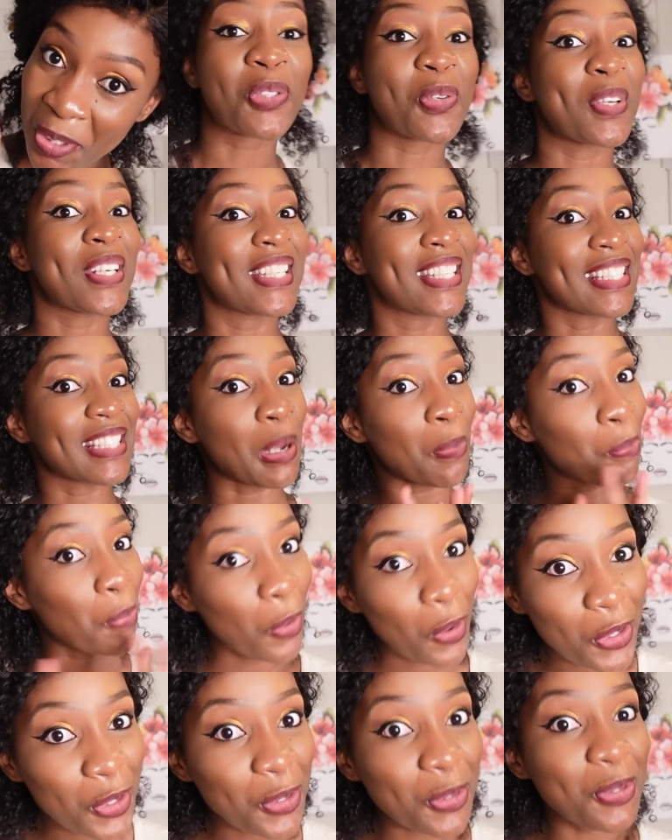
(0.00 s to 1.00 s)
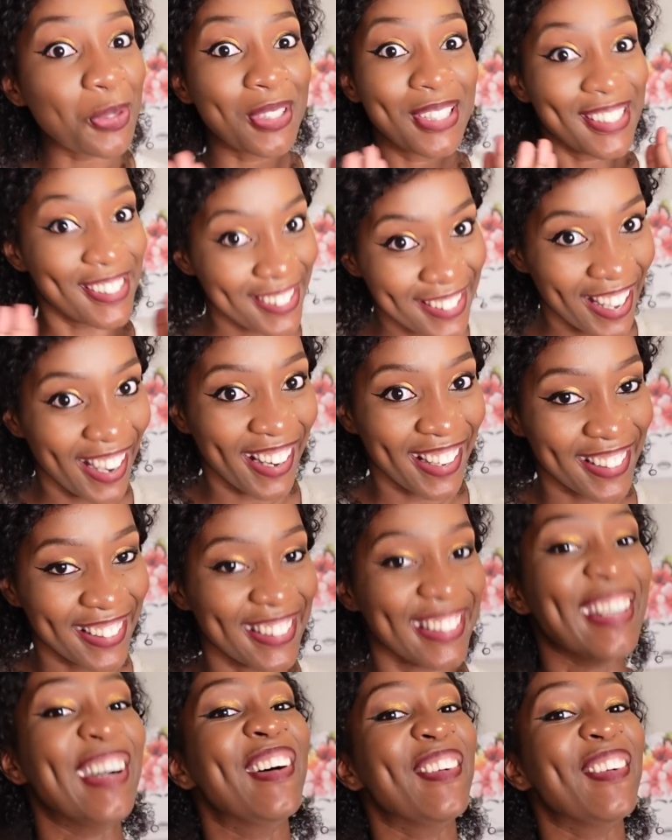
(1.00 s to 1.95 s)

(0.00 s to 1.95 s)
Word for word: So it is upon you to decide